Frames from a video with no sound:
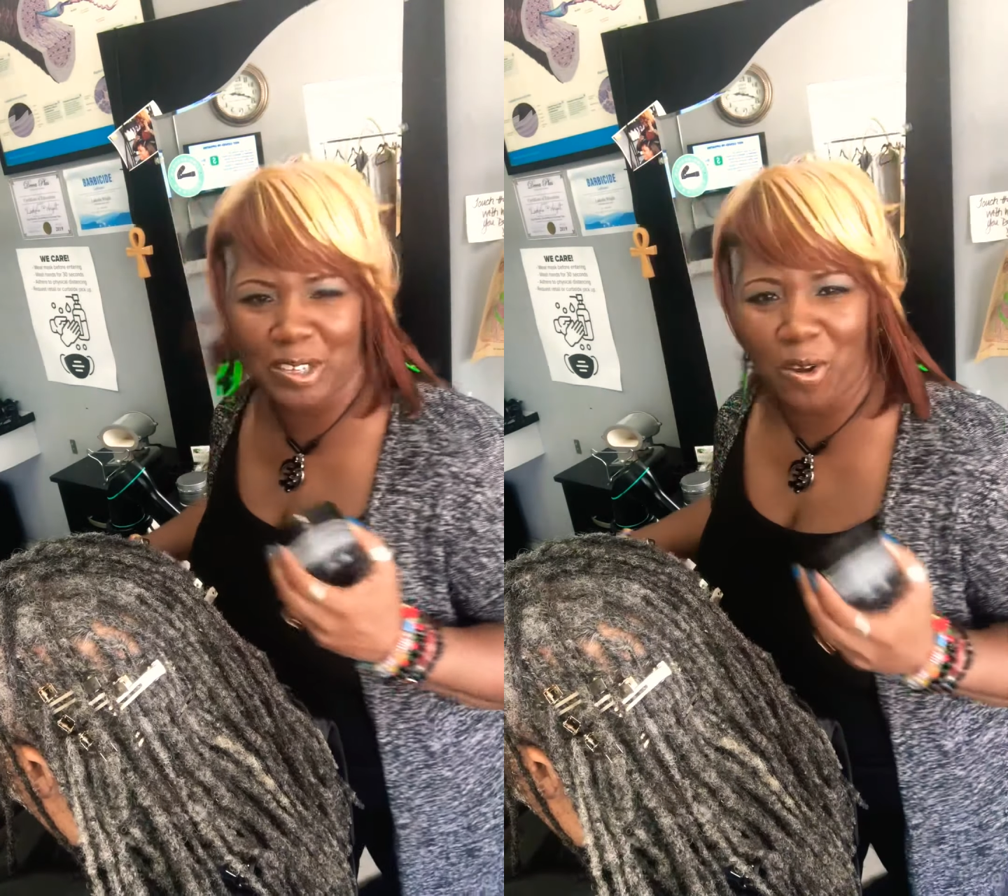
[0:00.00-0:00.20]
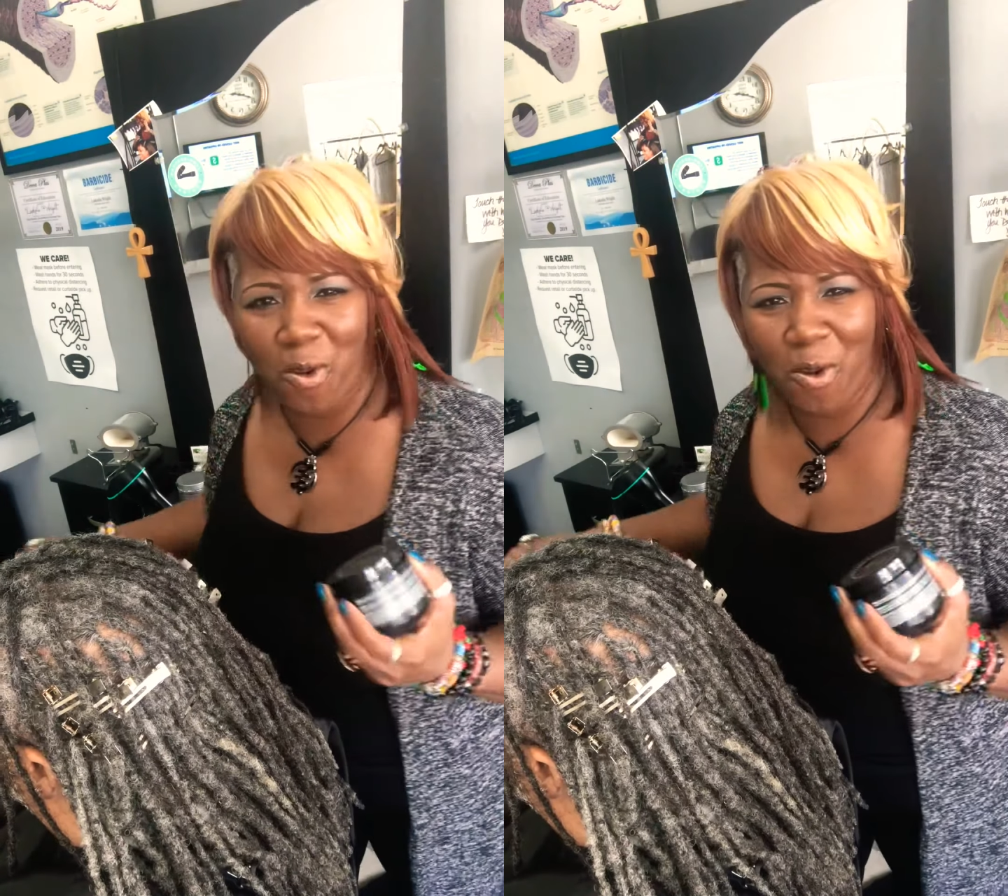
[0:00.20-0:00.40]

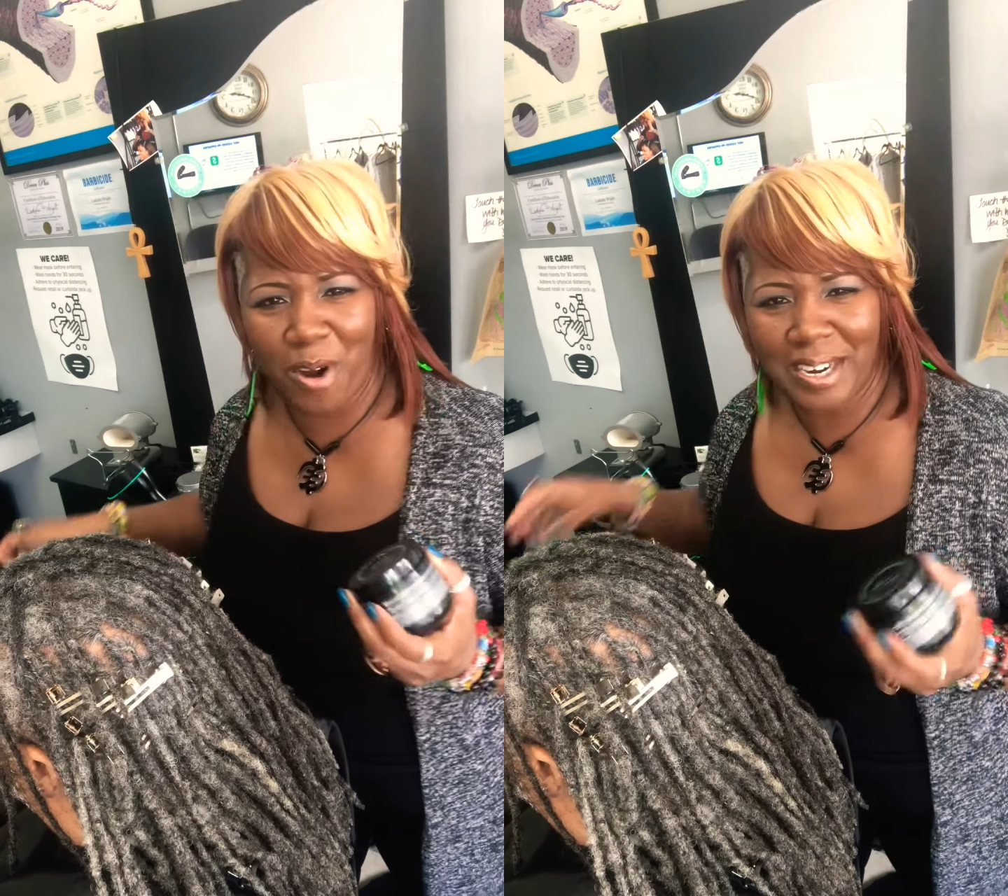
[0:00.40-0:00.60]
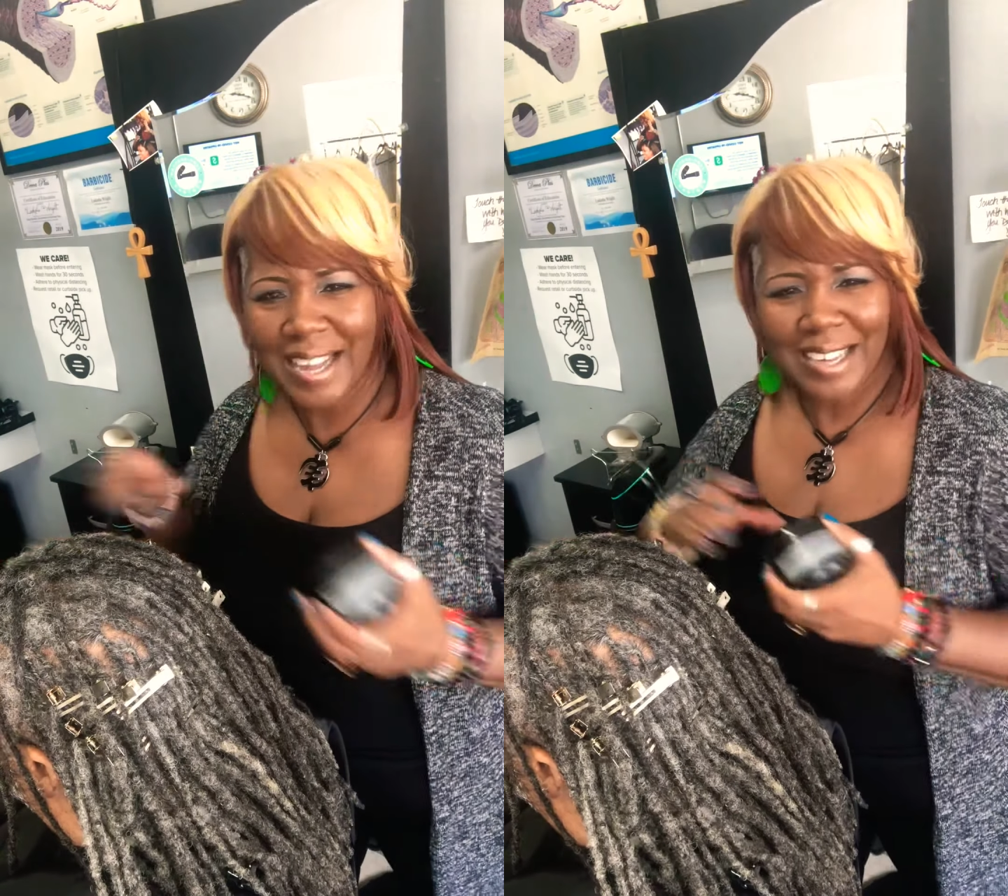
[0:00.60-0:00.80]
it a
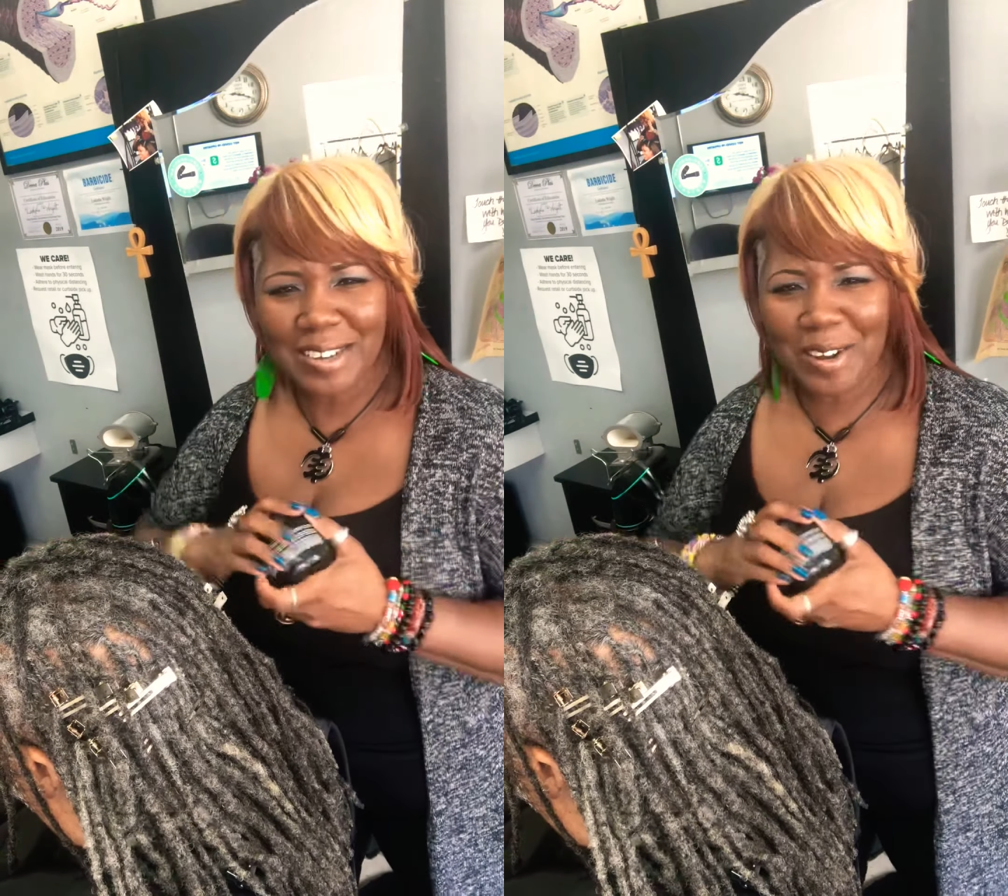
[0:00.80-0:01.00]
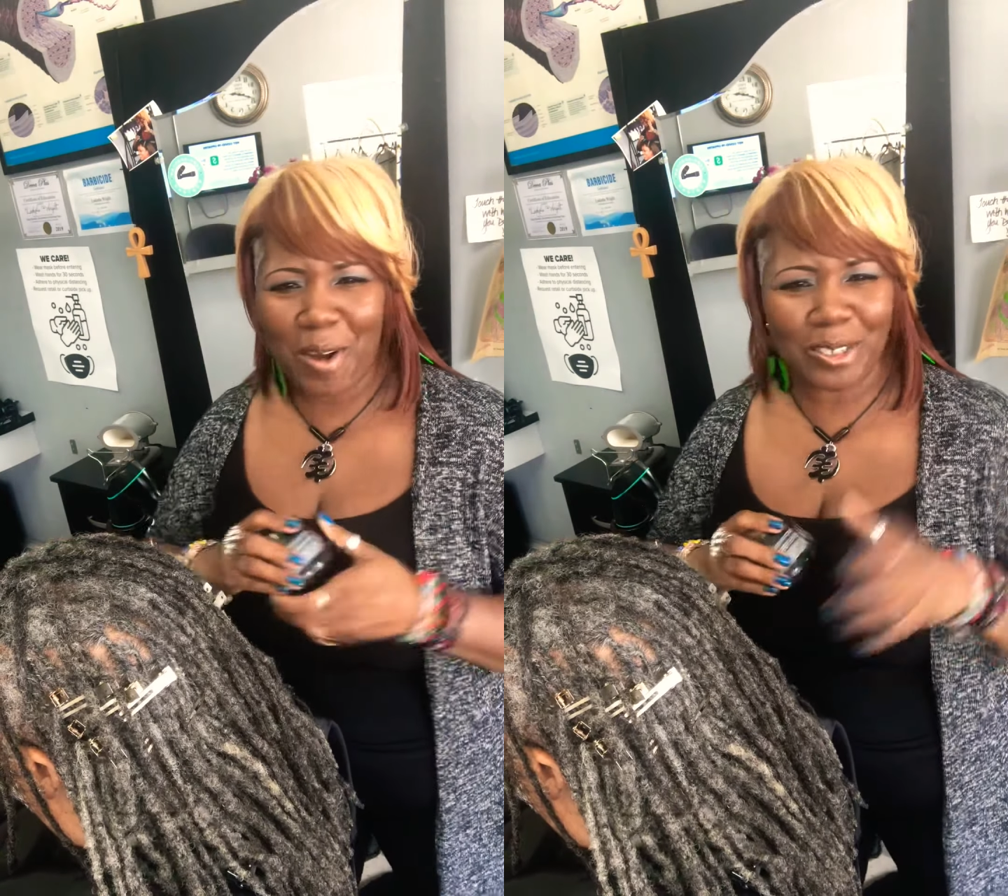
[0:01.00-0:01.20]
horn?
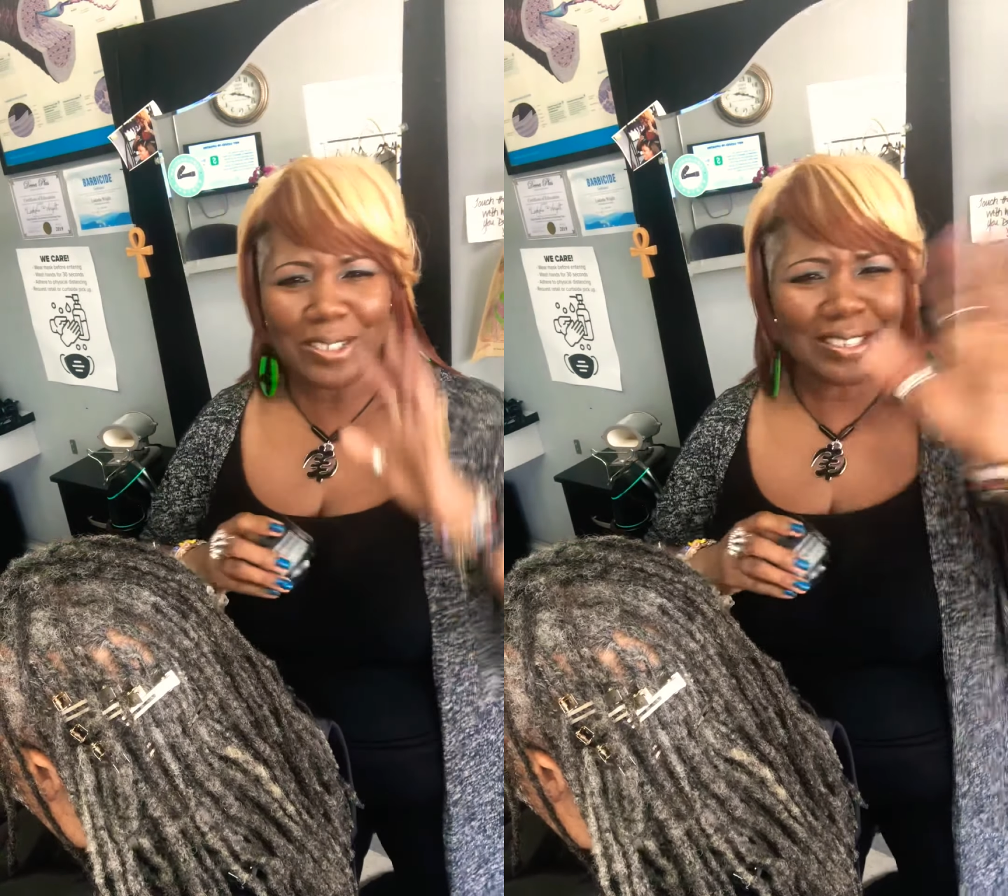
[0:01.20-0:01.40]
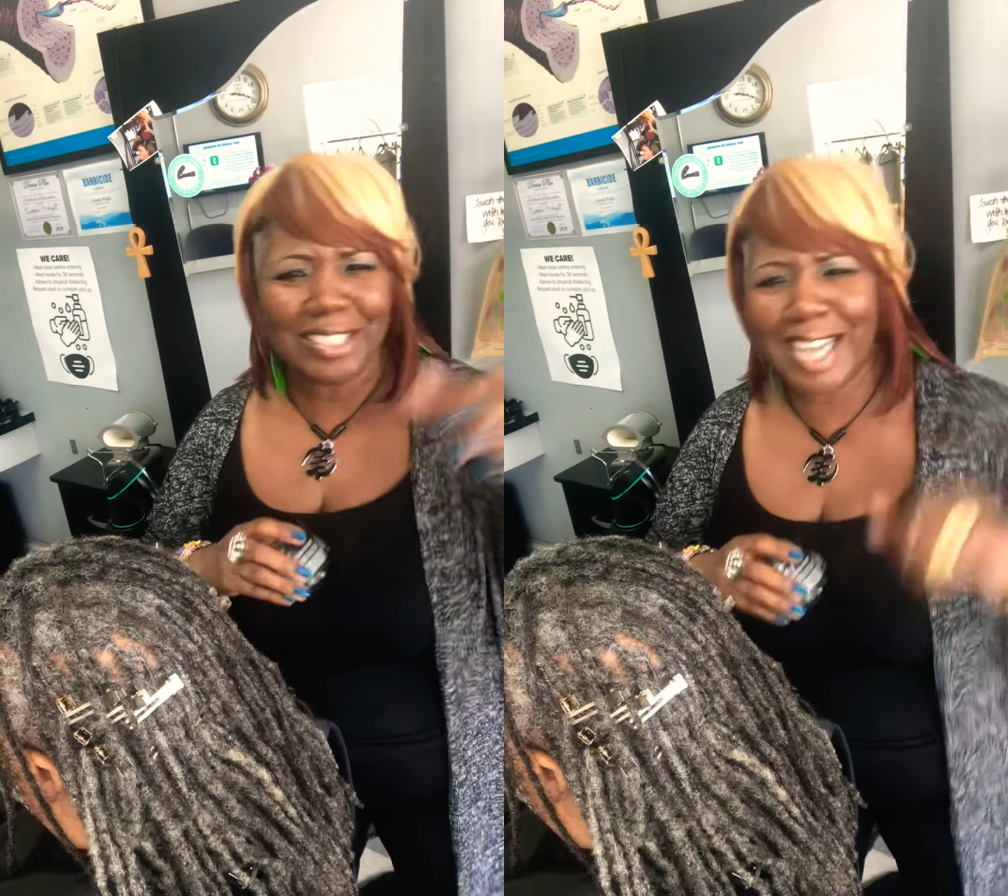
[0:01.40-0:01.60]

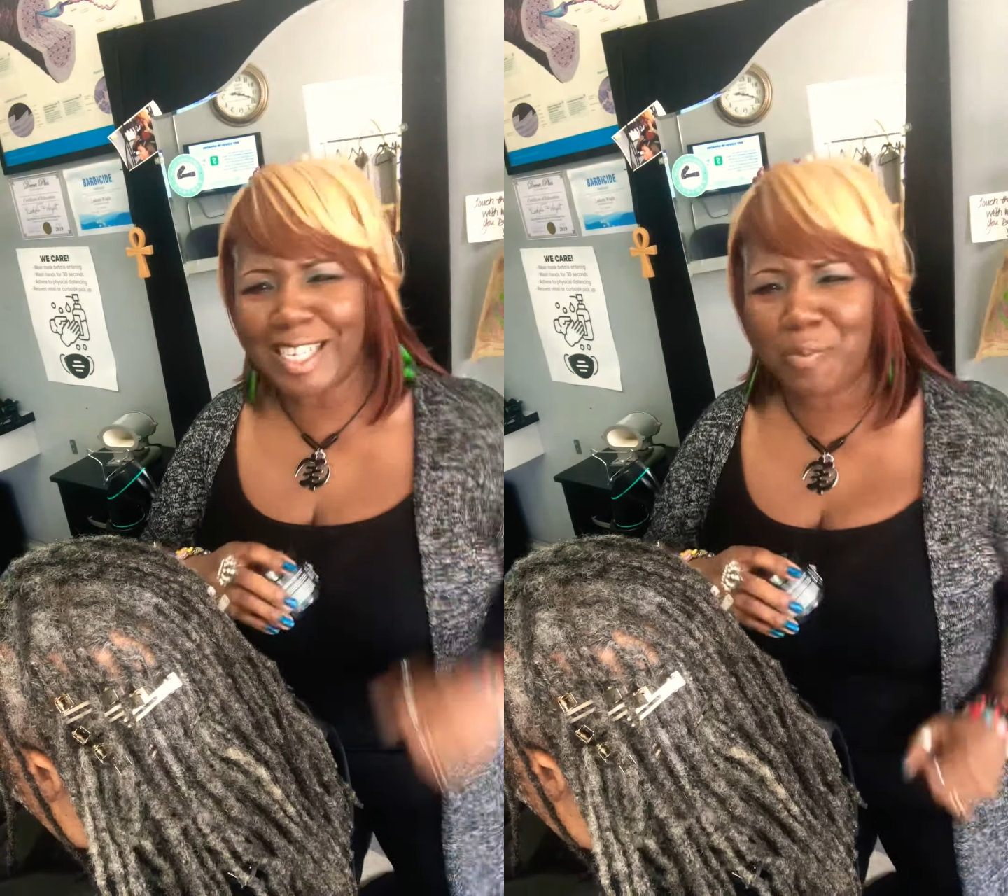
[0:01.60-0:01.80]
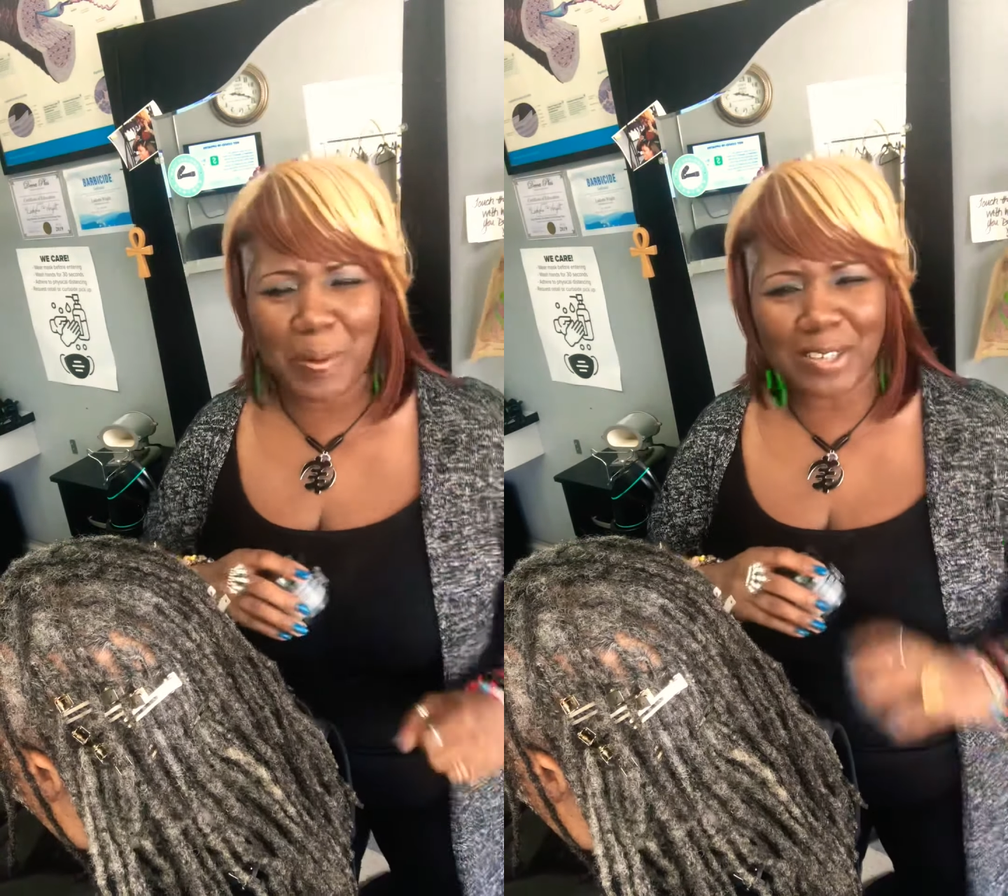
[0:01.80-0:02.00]

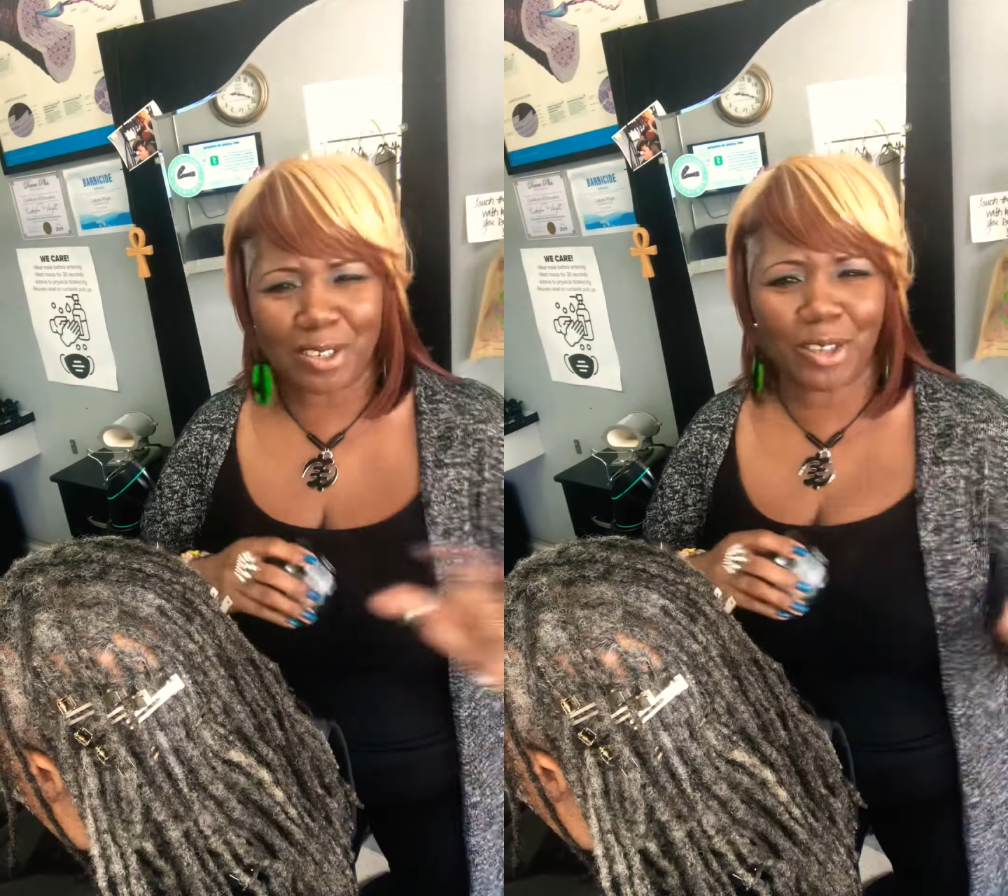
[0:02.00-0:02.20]
Jay Spencer,